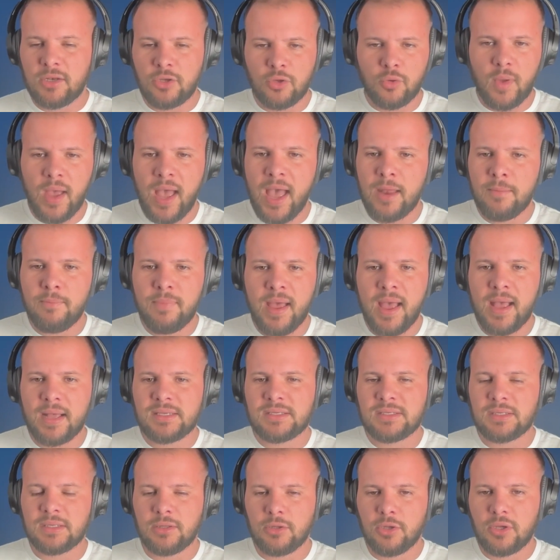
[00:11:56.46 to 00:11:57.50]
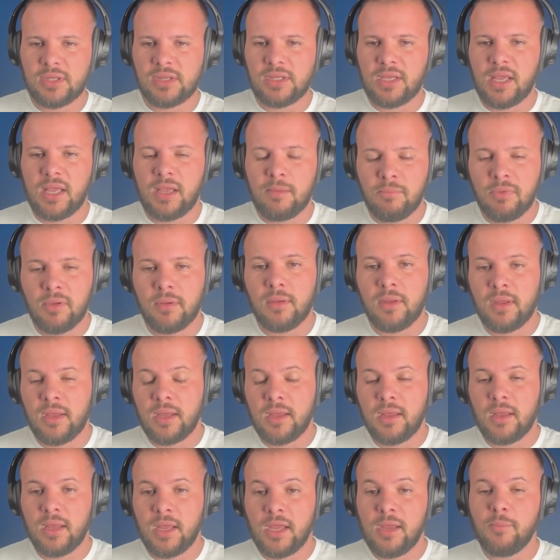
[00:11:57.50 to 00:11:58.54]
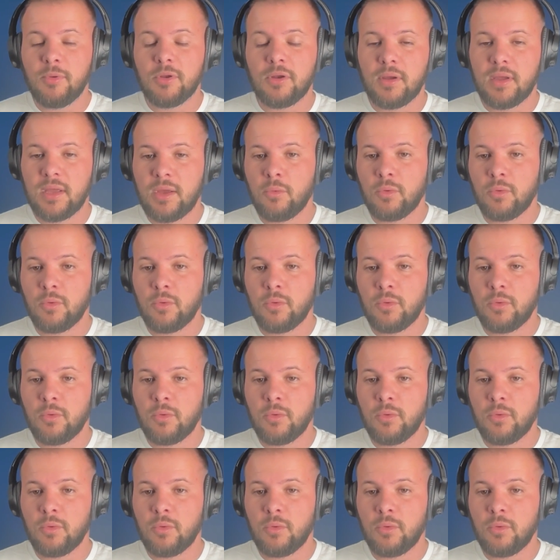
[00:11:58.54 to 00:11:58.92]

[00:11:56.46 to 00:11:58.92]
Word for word: do ad backs and look at the EBITDA,